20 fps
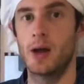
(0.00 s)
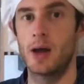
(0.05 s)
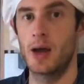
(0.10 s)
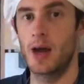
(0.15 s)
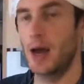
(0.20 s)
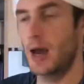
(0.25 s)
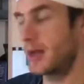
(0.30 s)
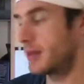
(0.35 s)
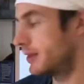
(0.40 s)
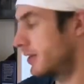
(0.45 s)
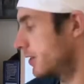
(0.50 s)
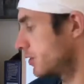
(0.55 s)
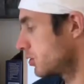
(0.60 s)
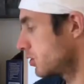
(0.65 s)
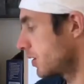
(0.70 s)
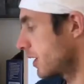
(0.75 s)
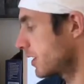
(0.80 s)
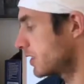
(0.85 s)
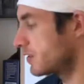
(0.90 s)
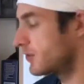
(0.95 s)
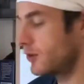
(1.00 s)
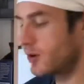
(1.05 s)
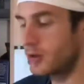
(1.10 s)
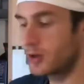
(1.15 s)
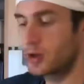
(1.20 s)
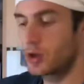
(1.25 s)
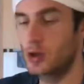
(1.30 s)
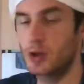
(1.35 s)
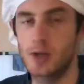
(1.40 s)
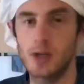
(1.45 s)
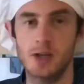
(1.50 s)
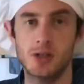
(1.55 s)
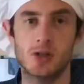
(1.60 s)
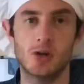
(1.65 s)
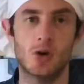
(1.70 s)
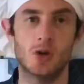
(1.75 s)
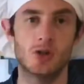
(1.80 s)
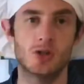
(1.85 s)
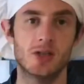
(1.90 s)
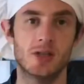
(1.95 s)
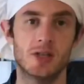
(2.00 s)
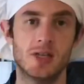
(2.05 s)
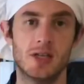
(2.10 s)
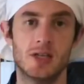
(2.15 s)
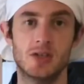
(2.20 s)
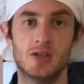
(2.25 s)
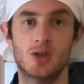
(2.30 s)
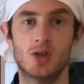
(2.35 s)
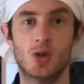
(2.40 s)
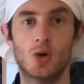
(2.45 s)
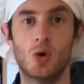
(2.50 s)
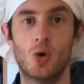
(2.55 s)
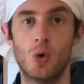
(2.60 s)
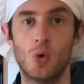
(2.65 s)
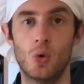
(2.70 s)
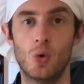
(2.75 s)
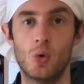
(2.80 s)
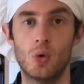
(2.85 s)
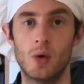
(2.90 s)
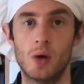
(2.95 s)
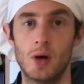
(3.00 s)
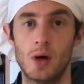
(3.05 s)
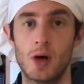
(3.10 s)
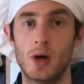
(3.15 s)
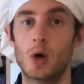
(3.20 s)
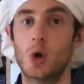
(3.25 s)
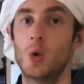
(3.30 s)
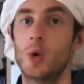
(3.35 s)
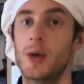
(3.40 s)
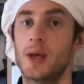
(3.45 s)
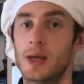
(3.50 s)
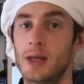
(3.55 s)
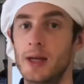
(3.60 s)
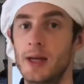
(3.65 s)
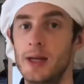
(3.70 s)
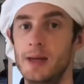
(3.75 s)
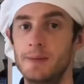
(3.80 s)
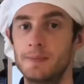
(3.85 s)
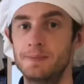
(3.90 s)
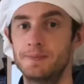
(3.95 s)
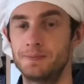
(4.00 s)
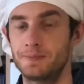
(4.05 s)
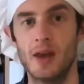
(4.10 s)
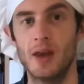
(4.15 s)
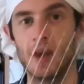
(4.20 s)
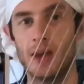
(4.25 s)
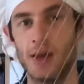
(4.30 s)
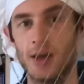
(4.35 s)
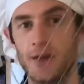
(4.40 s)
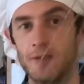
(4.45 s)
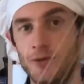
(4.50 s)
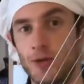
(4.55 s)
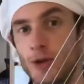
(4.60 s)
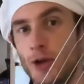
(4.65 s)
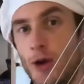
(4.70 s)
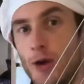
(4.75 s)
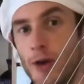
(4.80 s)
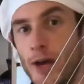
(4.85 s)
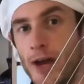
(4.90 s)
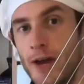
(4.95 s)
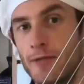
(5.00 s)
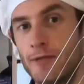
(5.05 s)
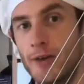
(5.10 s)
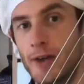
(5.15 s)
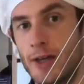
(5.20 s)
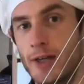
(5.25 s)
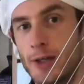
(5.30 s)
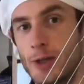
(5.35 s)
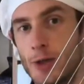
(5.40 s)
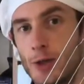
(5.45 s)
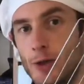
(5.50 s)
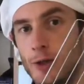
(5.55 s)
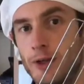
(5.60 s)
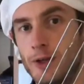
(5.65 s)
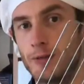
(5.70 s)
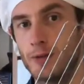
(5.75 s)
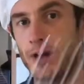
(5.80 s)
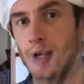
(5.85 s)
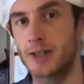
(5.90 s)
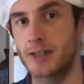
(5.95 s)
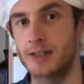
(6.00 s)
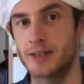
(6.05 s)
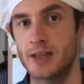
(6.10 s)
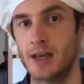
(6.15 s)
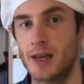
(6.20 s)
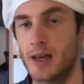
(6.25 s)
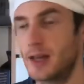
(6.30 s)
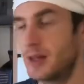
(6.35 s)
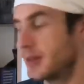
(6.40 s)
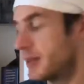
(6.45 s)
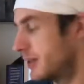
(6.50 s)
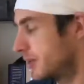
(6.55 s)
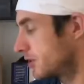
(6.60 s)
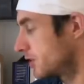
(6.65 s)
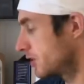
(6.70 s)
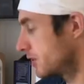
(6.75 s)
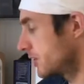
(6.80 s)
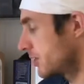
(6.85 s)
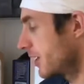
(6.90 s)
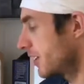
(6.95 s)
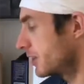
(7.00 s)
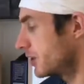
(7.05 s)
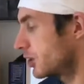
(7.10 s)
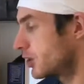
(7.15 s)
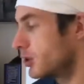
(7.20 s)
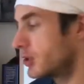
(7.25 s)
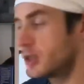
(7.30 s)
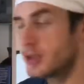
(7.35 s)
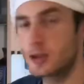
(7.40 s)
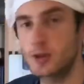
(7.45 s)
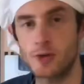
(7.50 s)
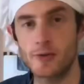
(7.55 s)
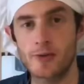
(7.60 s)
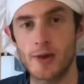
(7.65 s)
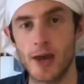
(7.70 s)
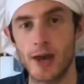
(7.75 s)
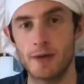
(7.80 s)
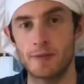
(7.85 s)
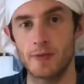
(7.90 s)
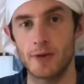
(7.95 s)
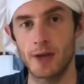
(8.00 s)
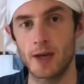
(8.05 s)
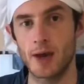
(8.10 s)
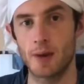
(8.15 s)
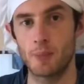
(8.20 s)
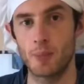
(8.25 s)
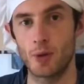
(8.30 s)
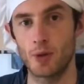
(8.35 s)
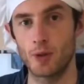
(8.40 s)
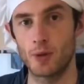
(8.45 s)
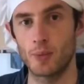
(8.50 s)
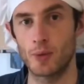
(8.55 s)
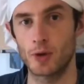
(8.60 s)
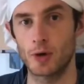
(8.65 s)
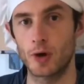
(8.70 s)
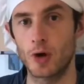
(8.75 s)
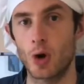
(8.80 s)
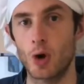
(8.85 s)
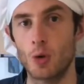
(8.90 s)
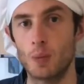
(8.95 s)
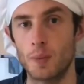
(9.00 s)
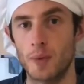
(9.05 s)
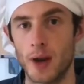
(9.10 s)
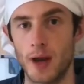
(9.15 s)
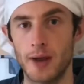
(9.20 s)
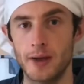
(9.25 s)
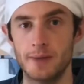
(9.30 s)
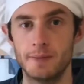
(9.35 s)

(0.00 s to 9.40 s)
and then transfer the cookies onto these to cool quickly. If you don't have any cooling racks, then just take the cookies off carefully and put them on a cold plate.